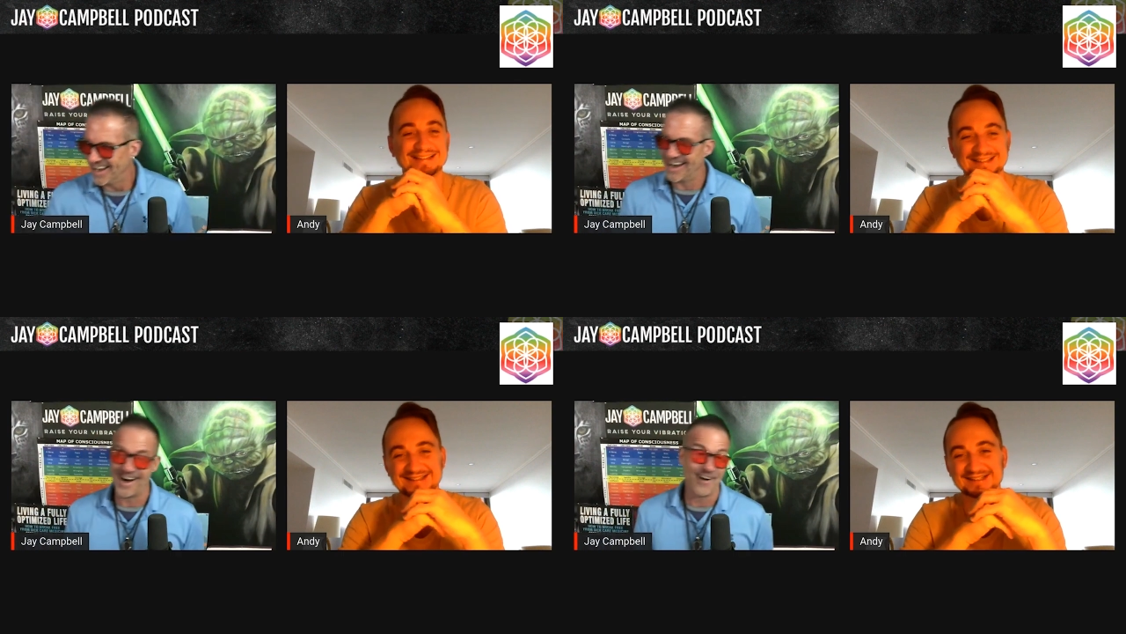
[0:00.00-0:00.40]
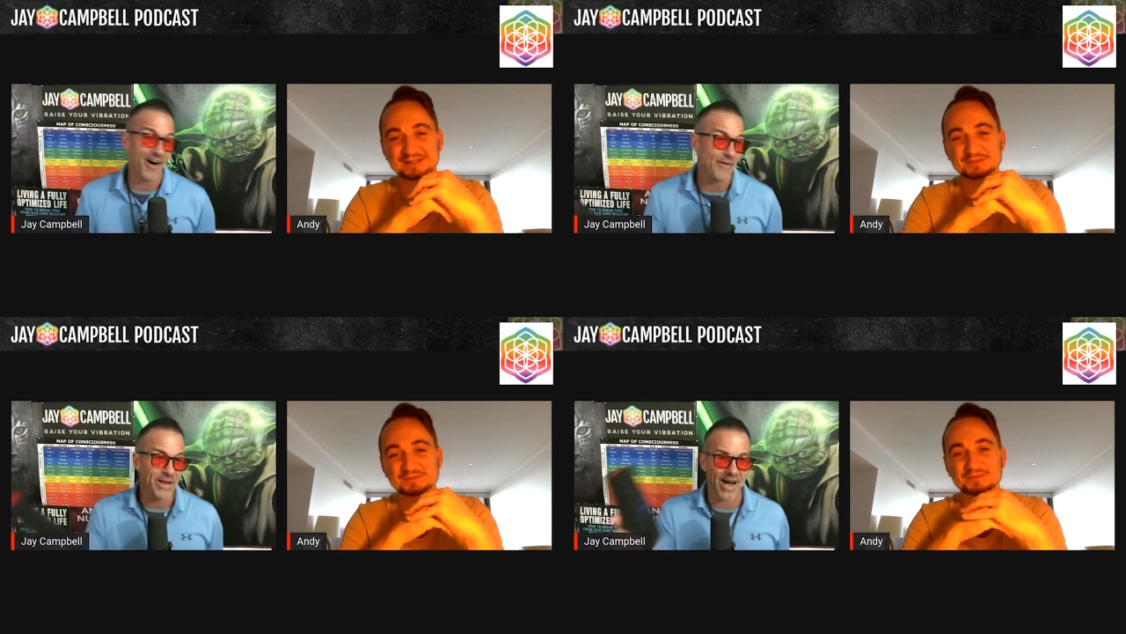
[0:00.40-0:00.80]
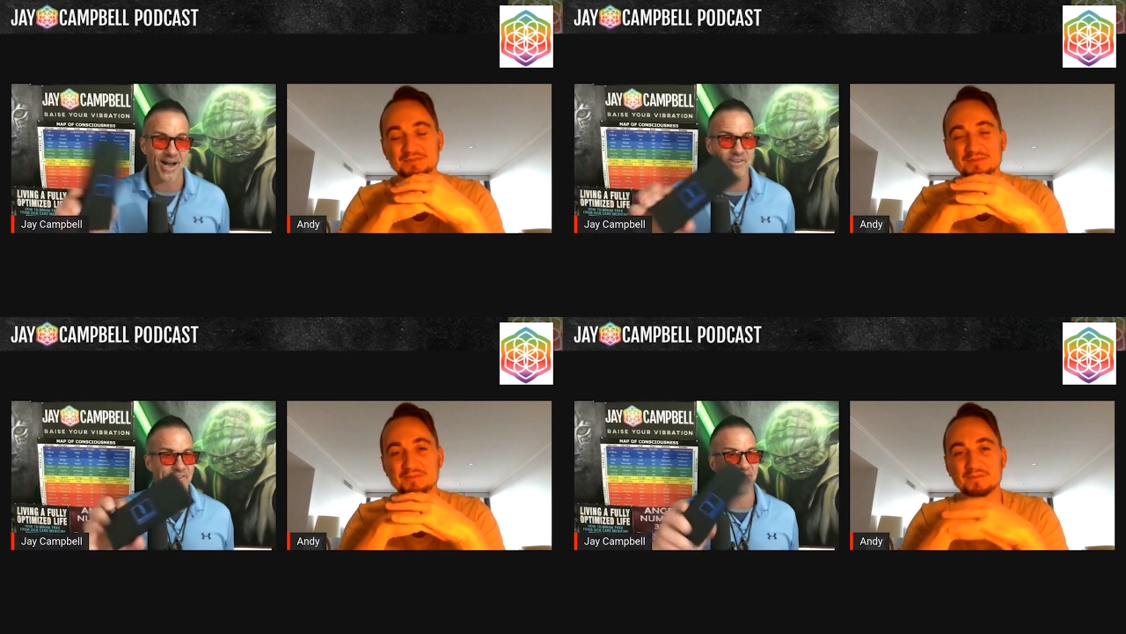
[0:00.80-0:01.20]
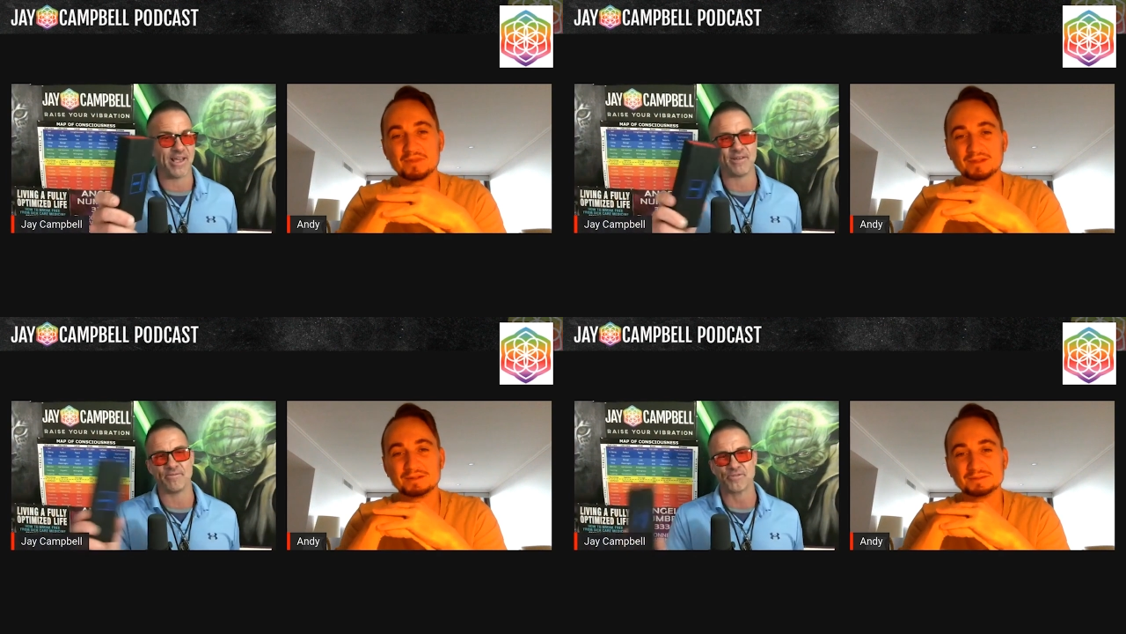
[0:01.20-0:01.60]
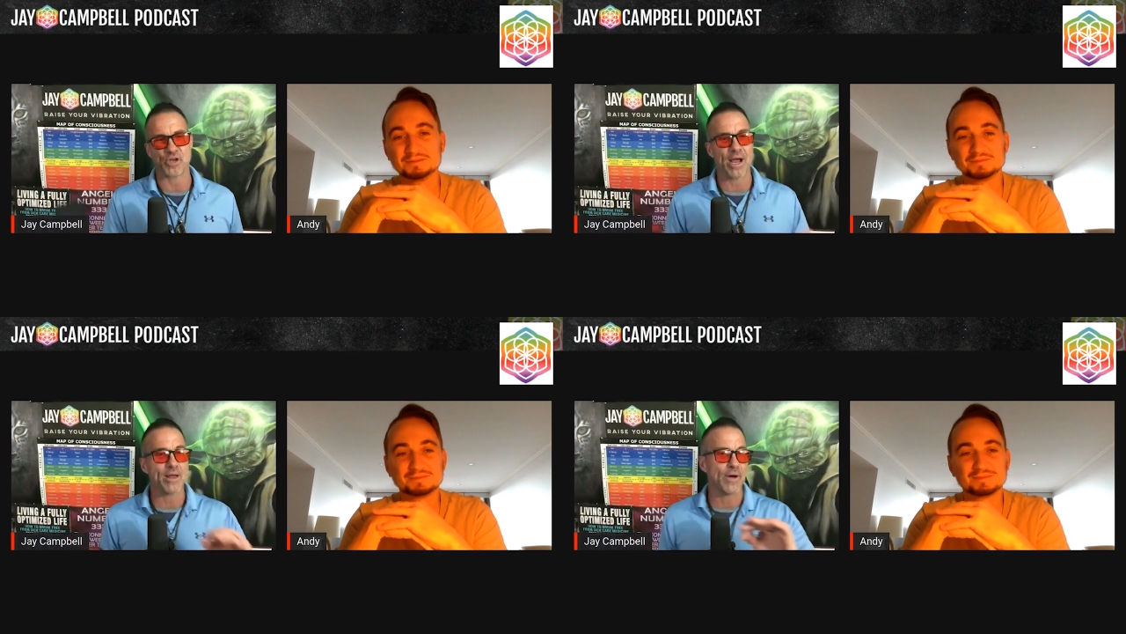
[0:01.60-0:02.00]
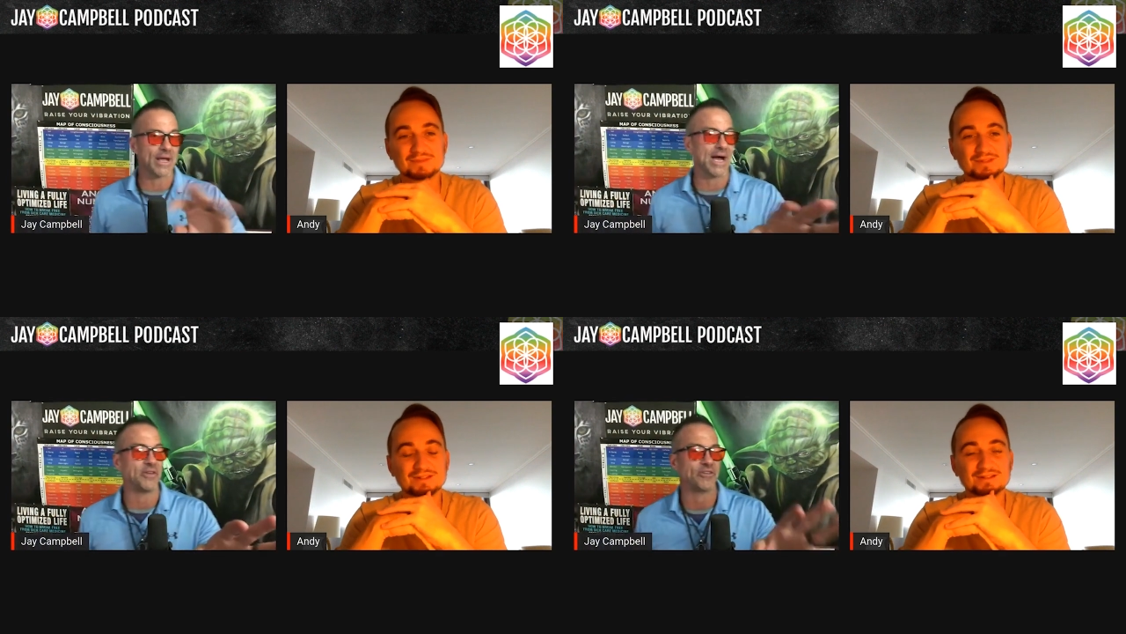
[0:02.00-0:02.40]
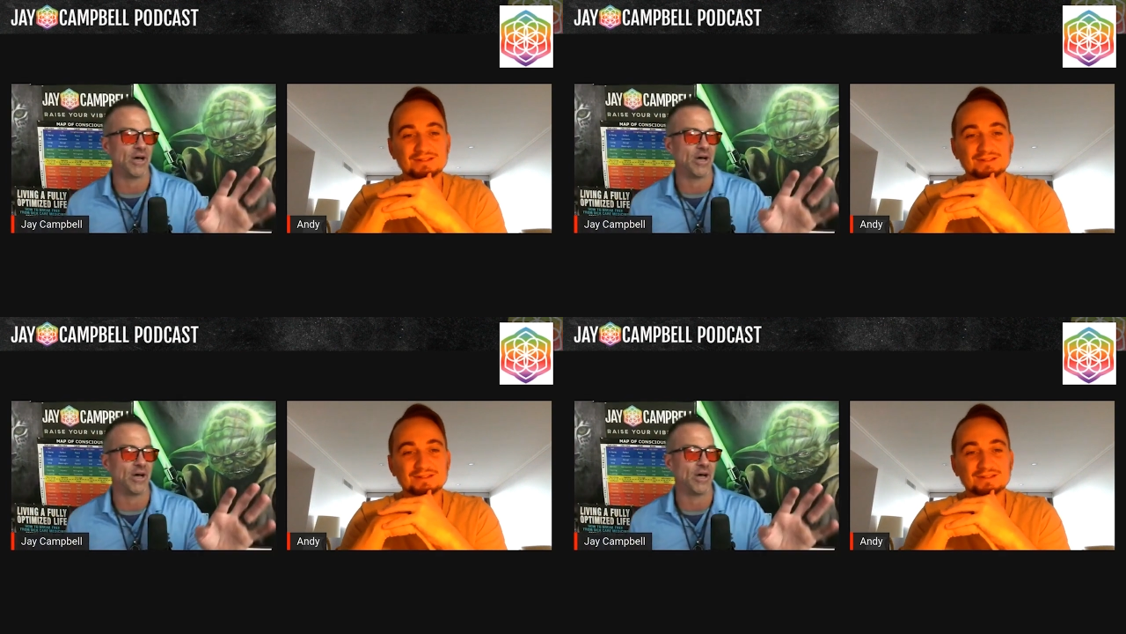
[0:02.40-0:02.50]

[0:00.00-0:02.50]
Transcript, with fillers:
Speaker 1: oh, I mean, honestly. And so anyway, guys,